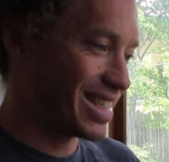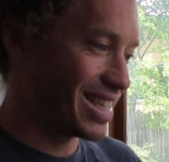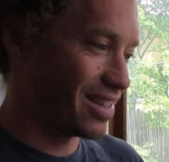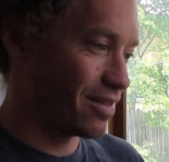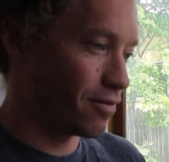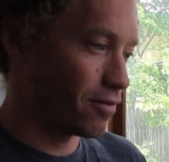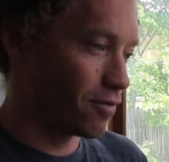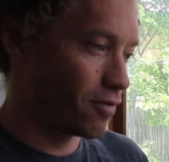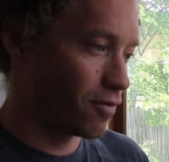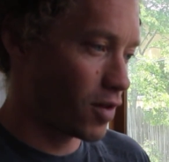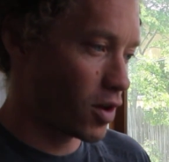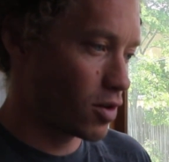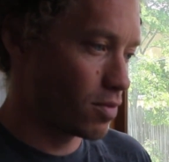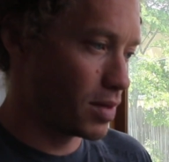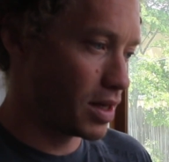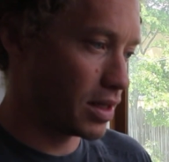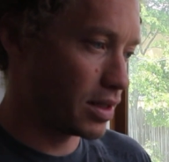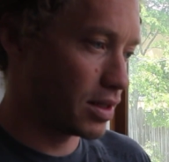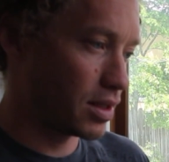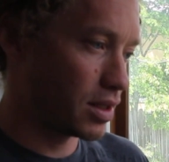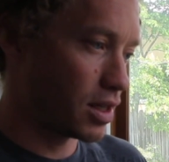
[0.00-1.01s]
and
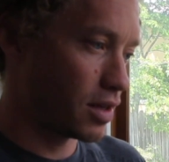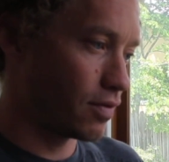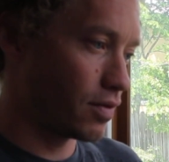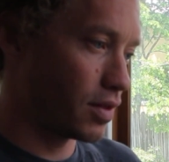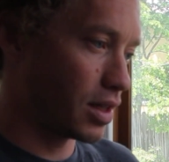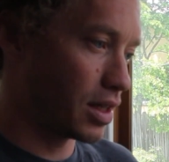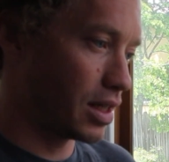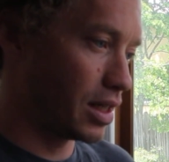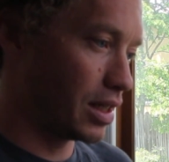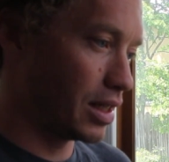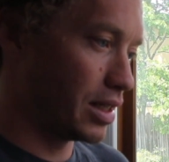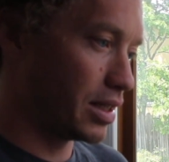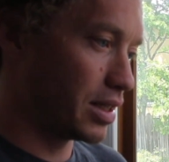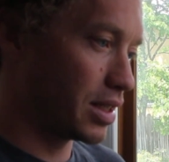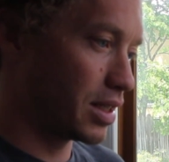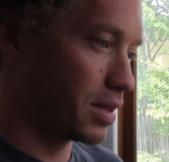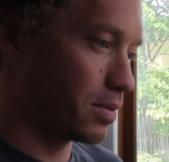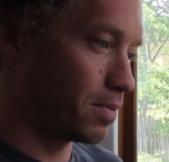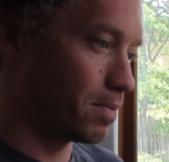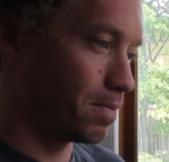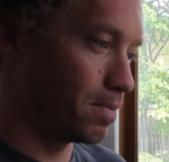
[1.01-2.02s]
firmness of the
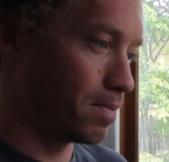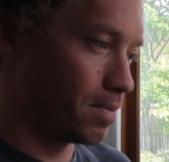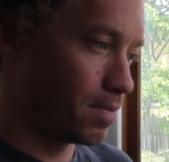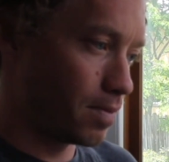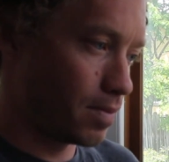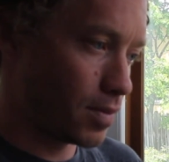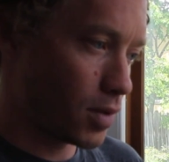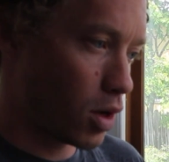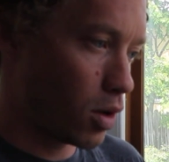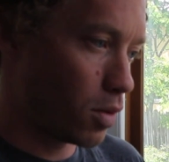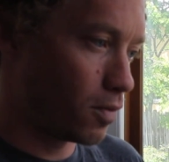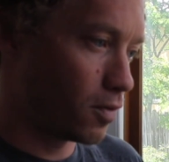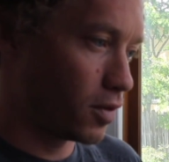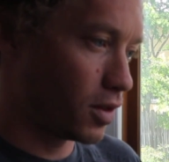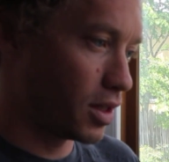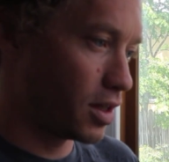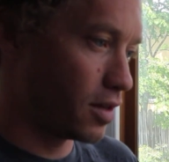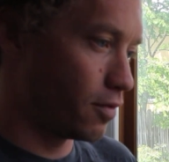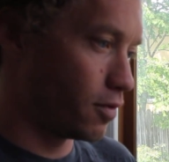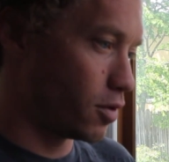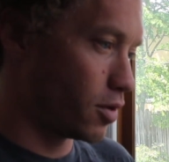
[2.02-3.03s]
cleats, hopefully